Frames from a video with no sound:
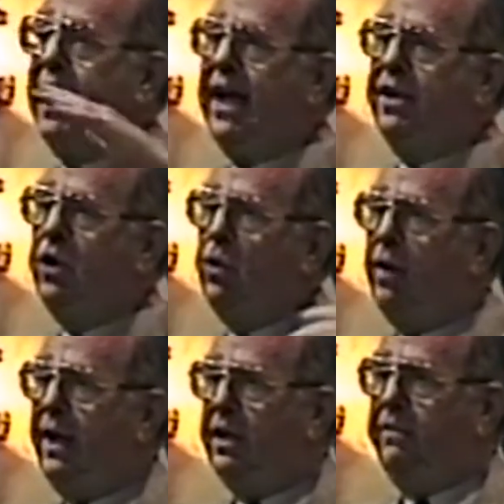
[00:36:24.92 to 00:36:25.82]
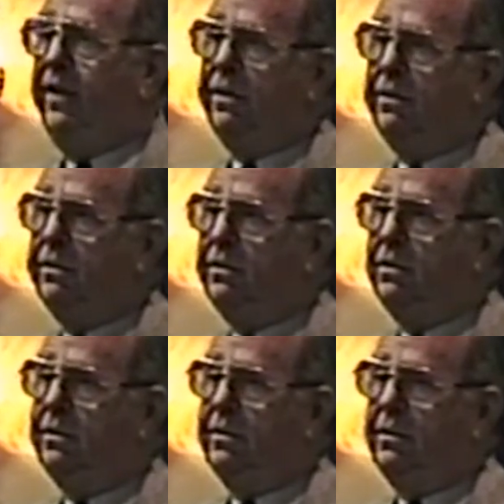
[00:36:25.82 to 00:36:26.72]
had no elevator
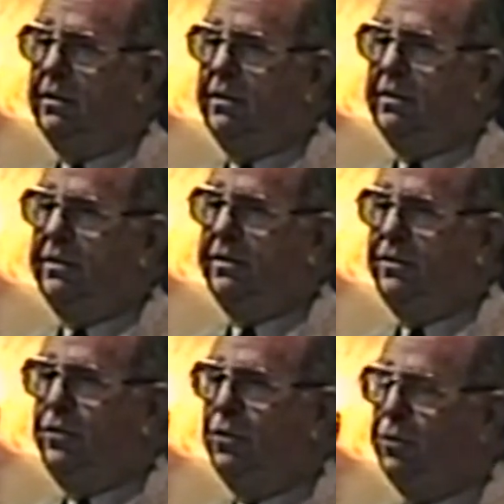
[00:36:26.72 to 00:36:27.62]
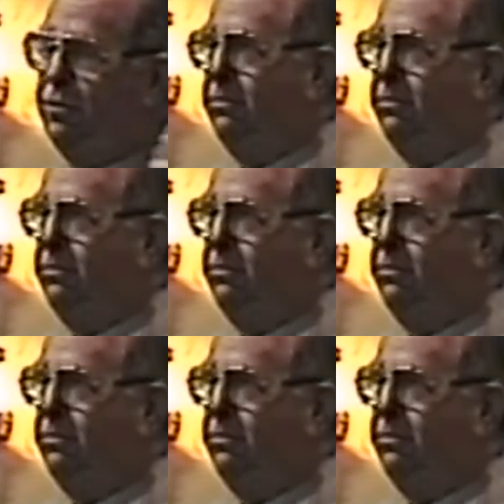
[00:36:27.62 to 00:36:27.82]
to